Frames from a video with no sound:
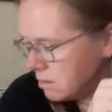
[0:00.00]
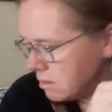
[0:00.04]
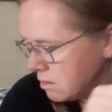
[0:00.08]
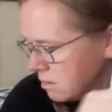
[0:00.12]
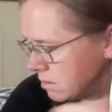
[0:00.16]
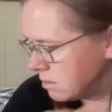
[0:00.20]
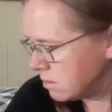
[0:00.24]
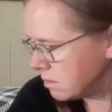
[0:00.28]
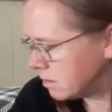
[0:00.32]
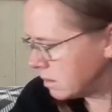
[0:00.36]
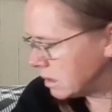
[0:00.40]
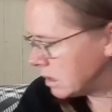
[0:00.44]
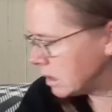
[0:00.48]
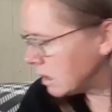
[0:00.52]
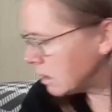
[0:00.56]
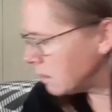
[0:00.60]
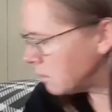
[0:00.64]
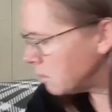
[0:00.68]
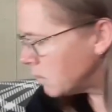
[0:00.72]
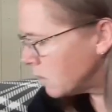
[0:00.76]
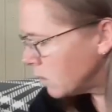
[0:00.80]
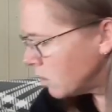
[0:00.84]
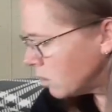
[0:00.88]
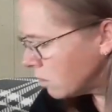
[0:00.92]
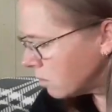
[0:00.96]
really
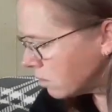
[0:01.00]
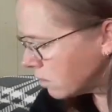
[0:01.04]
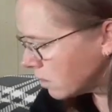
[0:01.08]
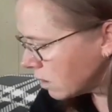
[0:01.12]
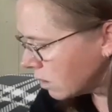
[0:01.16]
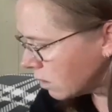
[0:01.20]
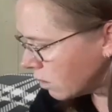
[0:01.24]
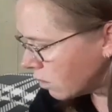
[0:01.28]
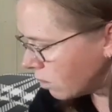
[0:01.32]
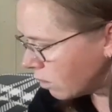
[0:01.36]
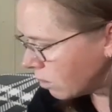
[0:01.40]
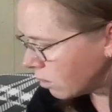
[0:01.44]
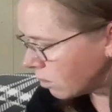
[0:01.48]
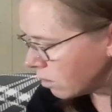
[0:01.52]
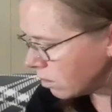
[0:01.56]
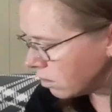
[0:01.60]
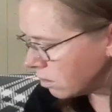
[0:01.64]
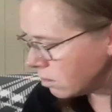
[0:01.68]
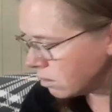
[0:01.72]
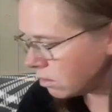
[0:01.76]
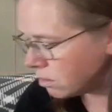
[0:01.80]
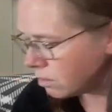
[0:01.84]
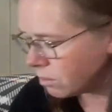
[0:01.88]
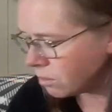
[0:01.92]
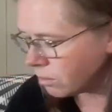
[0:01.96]
move along
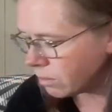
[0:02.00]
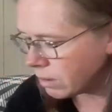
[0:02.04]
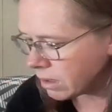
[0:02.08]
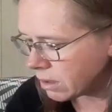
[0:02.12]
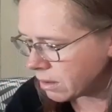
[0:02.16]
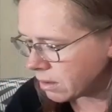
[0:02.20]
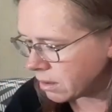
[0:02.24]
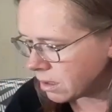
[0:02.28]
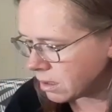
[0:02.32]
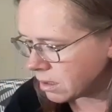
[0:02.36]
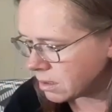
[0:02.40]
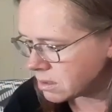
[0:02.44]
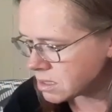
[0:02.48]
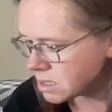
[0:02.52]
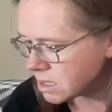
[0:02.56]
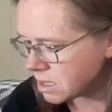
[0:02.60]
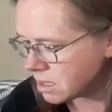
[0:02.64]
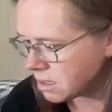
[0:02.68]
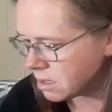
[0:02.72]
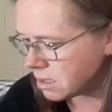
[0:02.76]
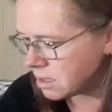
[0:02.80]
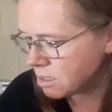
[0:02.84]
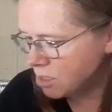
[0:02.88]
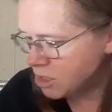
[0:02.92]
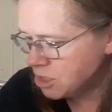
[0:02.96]
with it
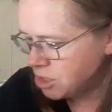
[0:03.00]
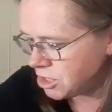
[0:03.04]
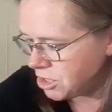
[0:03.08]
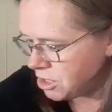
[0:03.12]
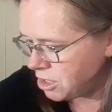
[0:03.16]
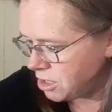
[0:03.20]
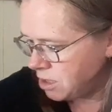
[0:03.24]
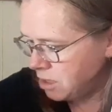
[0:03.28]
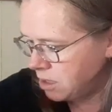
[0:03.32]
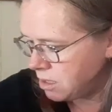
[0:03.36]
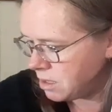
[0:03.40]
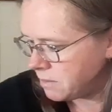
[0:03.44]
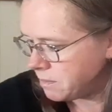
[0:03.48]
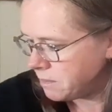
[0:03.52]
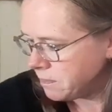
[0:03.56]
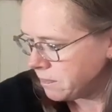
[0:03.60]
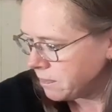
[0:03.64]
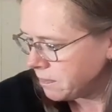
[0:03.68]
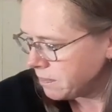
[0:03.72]
this year